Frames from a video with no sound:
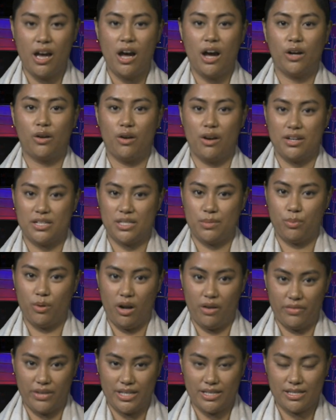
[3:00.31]
across the
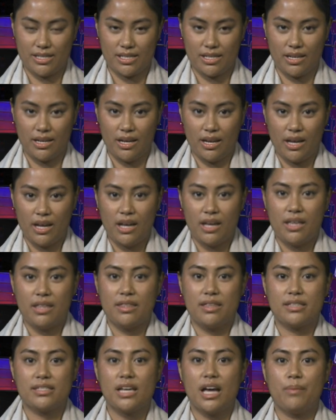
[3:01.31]
province.
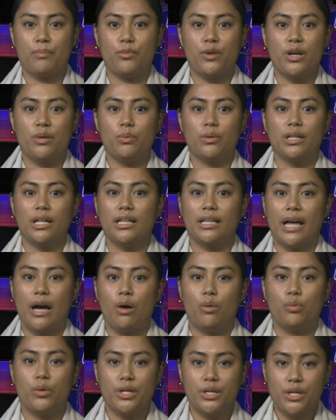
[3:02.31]
This upgrade will allow
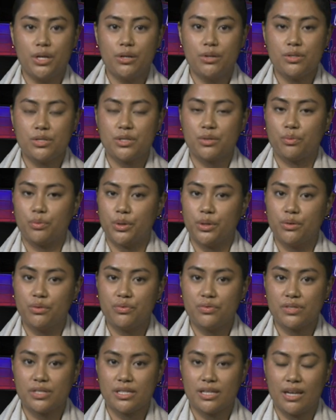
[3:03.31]
windows,
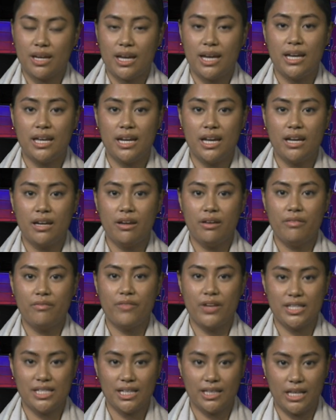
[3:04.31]
roofs, heating,
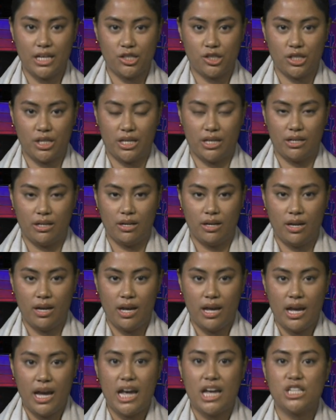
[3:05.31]
ventilation,
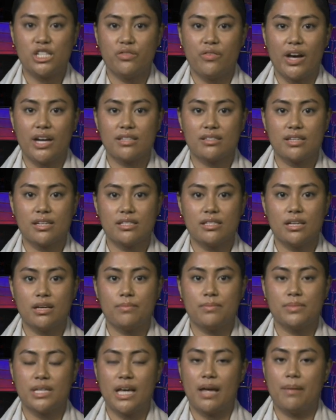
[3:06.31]
HVAC
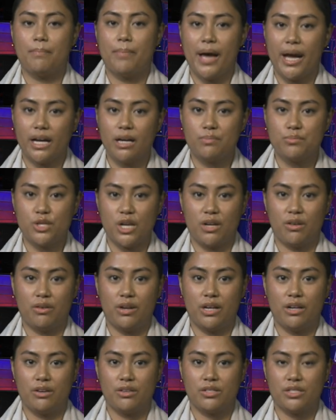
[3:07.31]
systems, and backup
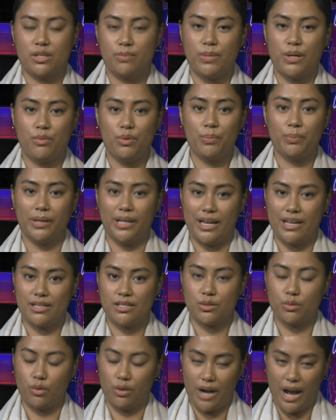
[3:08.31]
generators to be
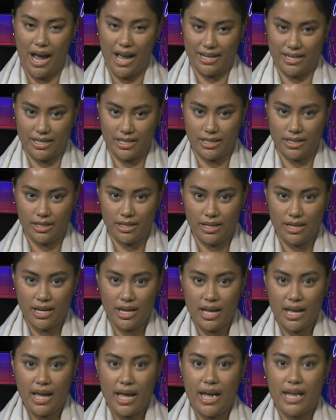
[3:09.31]
replaced or added.
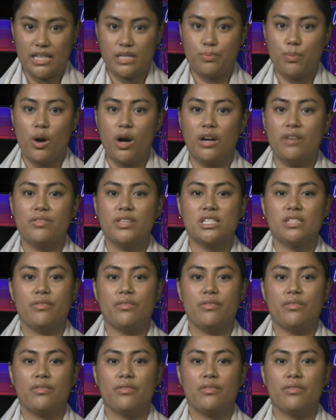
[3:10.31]
As part of this